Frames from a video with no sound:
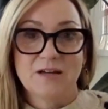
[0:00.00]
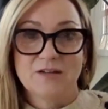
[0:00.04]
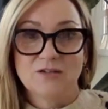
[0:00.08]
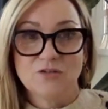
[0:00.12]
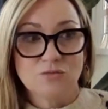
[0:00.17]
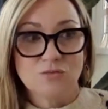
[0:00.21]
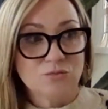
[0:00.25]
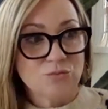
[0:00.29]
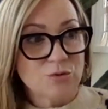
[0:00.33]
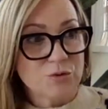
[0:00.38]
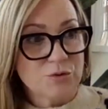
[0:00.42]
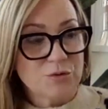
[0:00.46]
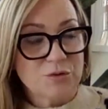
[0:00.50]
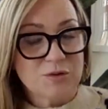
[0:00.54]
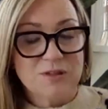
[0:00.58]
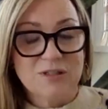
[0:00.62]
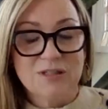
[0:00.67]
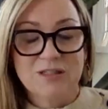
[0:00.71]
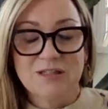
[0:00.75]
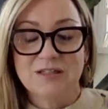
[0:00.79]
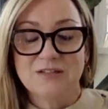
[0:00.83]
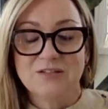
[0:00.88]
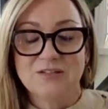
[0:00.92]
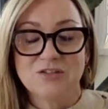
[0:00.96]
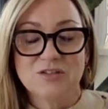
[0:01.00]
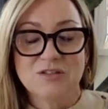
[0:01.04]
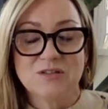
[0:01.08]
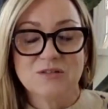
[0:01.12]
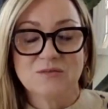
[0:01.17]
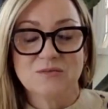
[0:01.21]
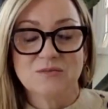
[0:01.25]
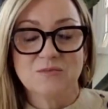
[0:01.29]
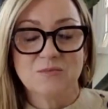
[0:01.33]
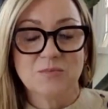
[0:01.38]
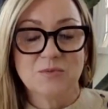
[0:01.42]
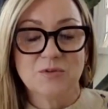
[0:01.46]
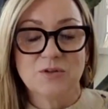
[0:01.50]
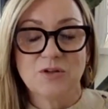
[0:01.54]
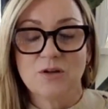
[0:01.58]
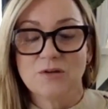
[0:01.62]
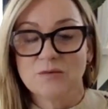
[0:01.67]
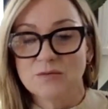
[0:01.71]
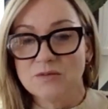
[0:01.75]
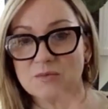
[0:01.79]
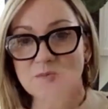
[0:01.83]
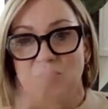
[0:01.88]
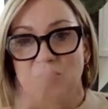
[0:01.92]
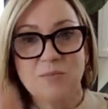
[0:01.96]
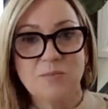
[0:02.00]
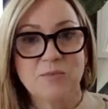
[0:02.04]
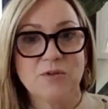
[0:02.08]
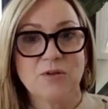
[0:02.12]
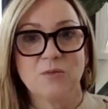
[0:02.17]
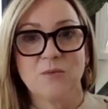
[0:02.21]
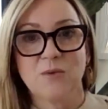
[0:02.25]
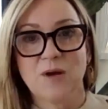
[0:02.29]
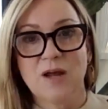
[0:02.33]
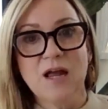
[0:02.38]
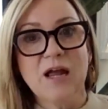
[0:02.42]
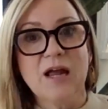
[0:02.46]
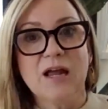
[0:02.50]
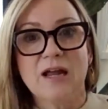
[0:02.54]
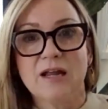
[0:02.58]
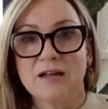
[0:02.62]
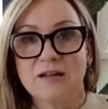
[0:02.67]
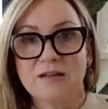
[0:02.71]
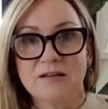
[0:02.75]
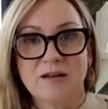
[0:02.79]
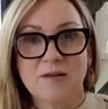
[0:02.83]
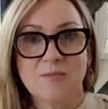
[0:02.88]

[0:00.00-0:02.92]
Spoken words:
truly just blows people away.